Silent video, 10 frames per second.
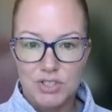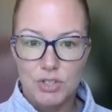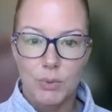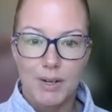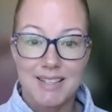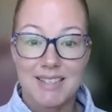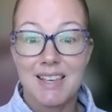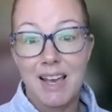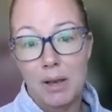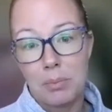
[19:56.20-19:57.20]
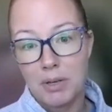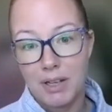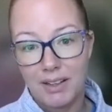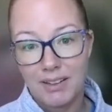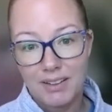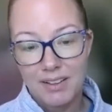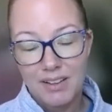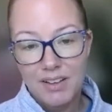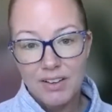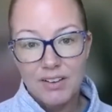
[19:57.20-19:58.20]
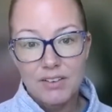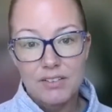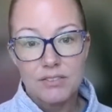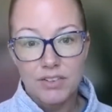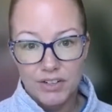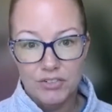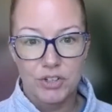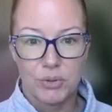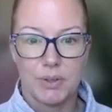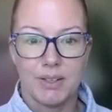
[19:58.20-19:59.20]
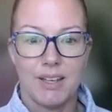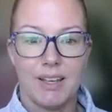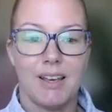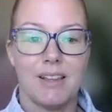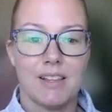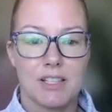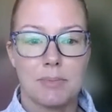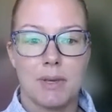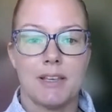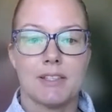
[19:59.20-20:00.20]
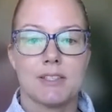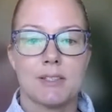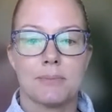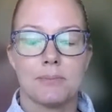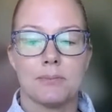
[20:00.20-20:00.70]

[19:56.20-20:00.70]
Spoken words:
So what I see happening very frequently in this space